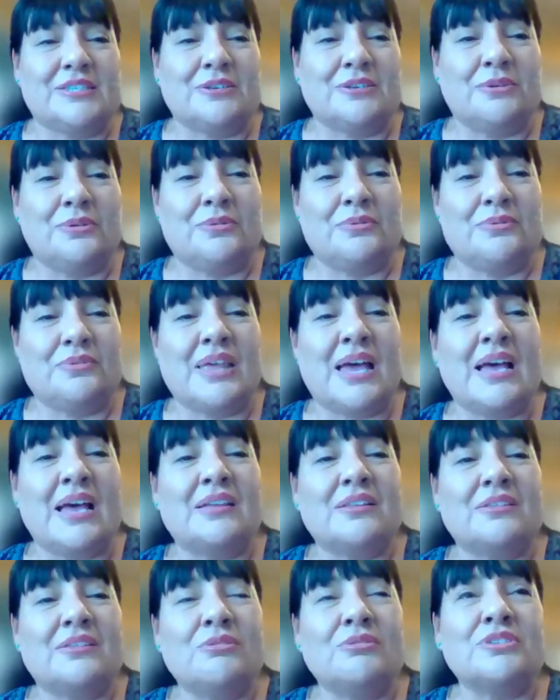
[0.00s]
So
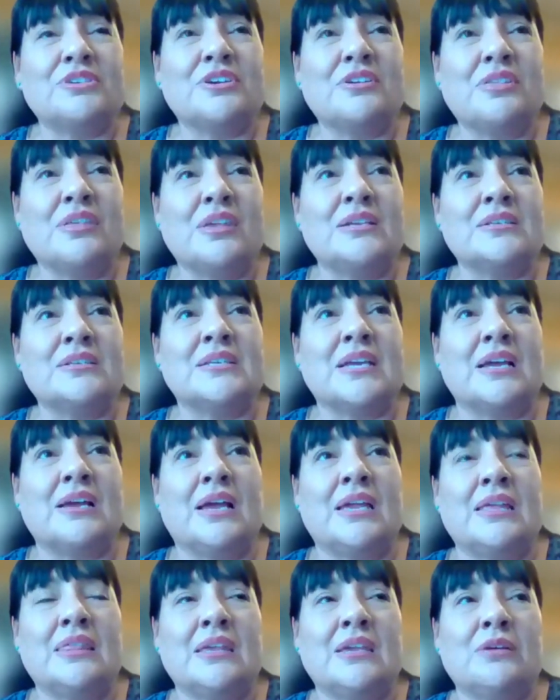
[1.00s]
those are things that
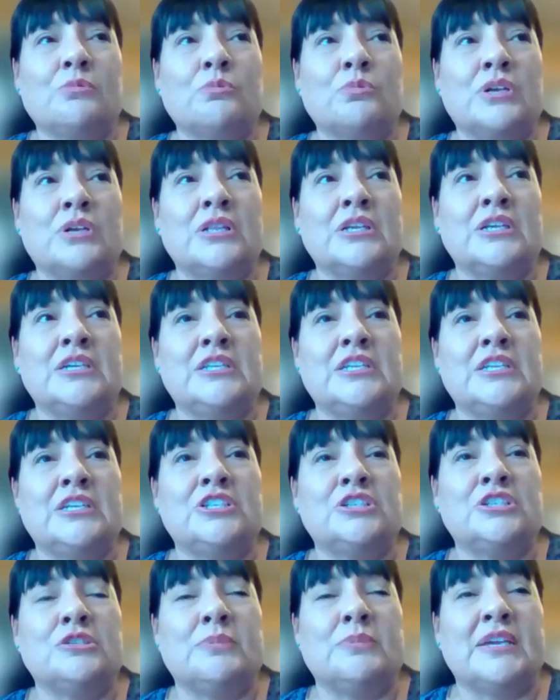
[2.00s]
I think really
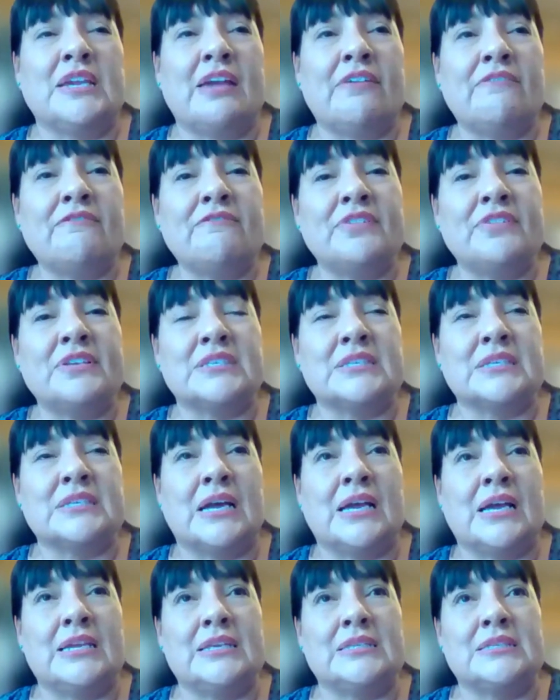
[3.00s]
need to be
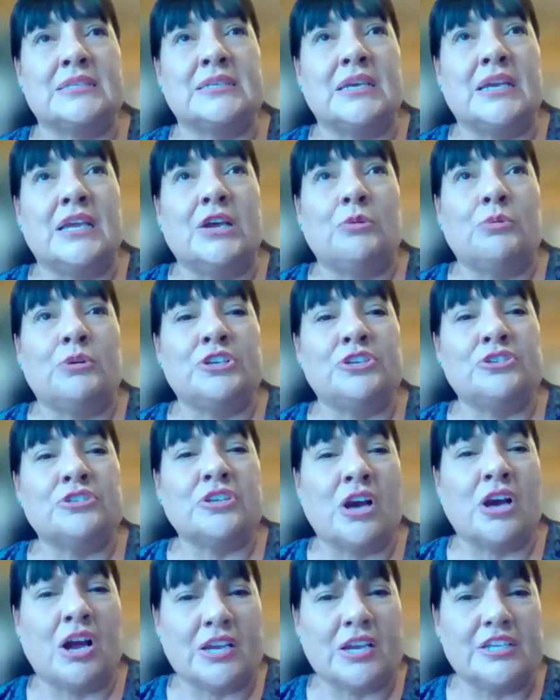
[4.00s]
emphasized when you're
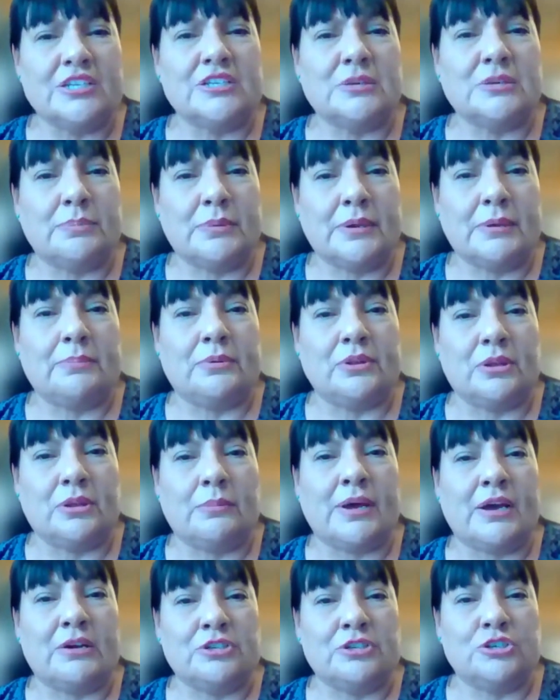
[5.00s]
talking to people
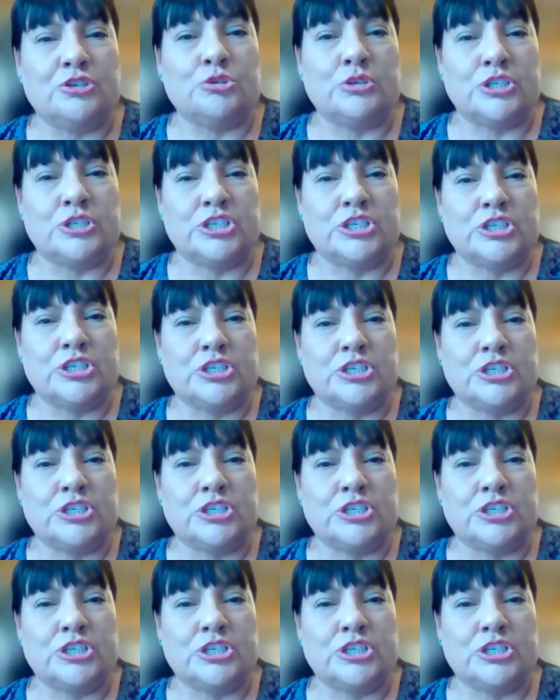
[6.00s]
about nutrition.